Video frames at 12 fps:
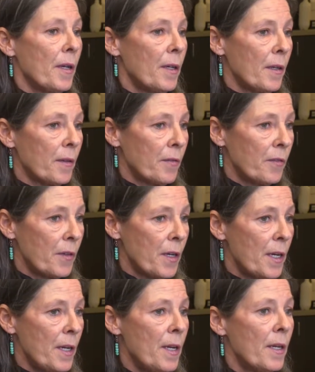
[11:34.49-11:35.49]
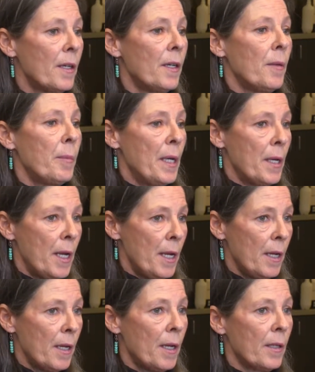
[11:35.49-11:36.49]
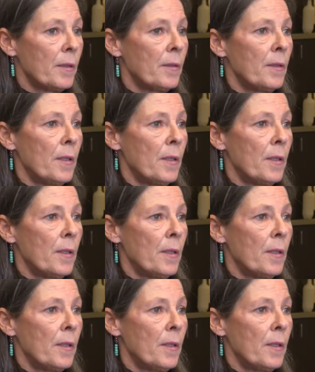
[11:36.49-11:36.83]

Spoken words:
every penny and